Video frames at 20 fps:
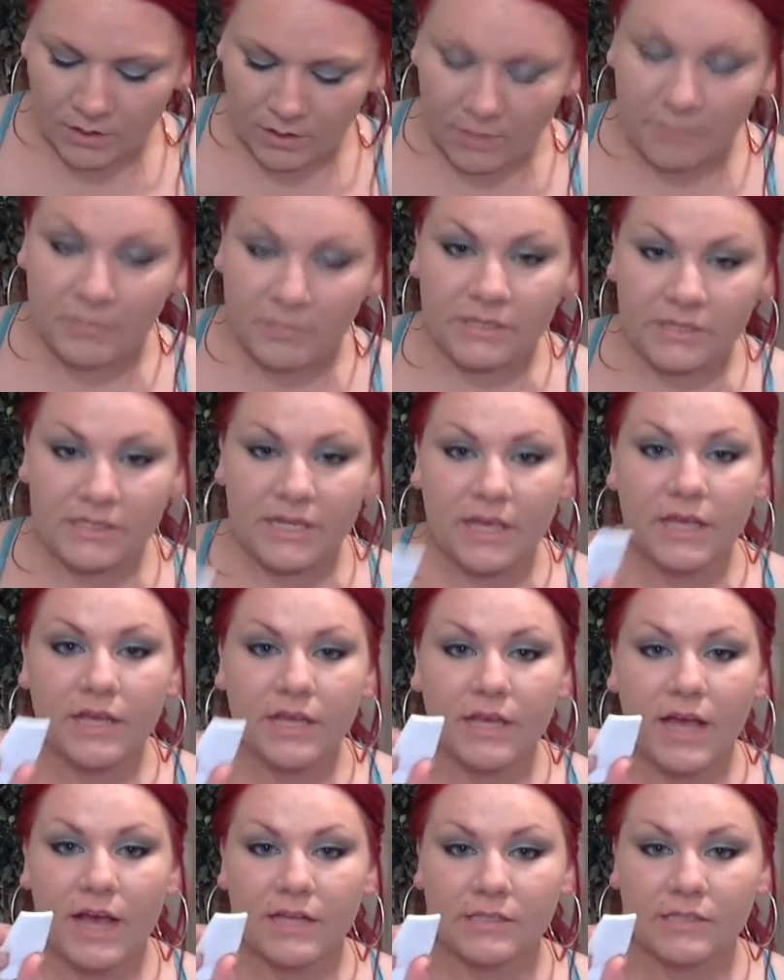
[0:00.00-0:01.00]
I'm going to take a
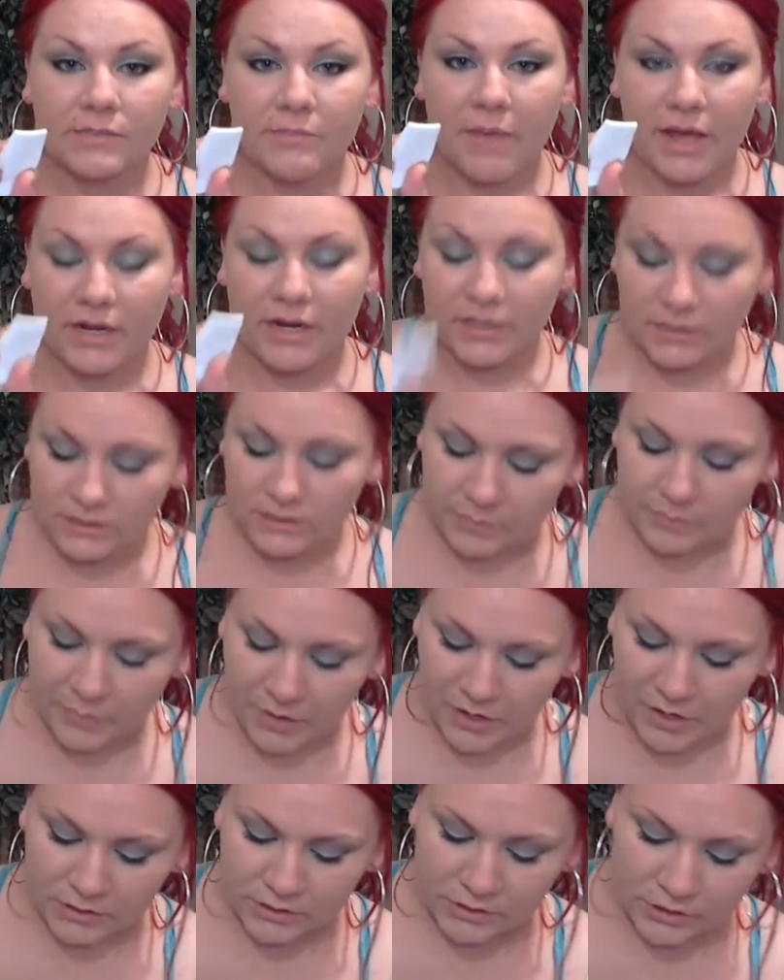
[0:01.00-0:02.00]
cosmetic
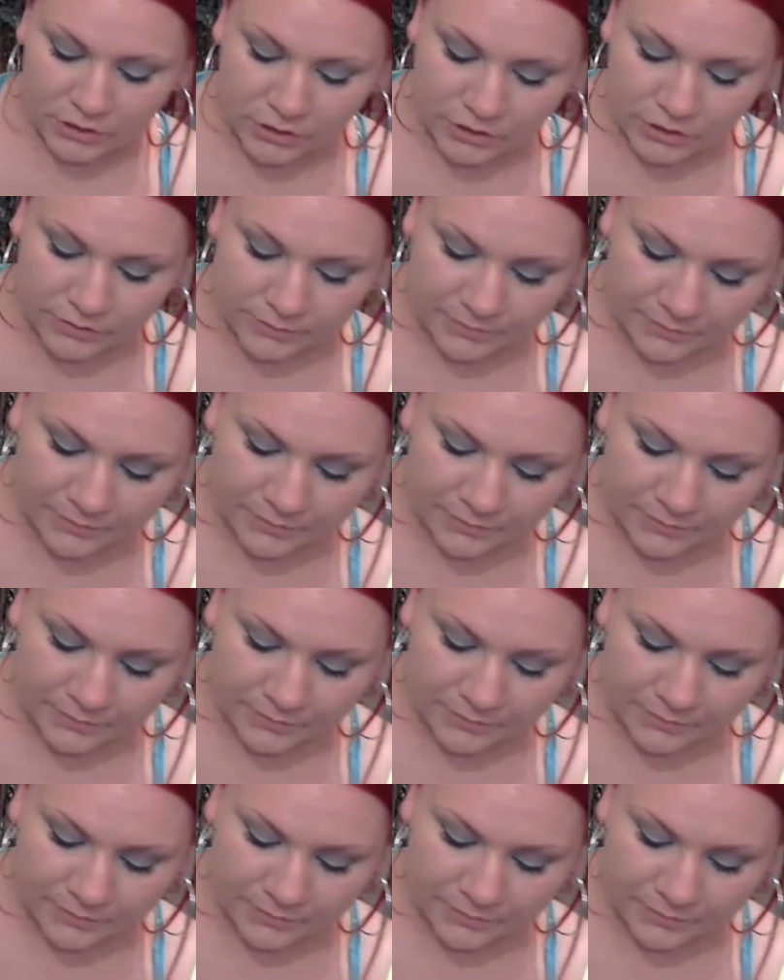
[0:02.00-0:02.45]
sponge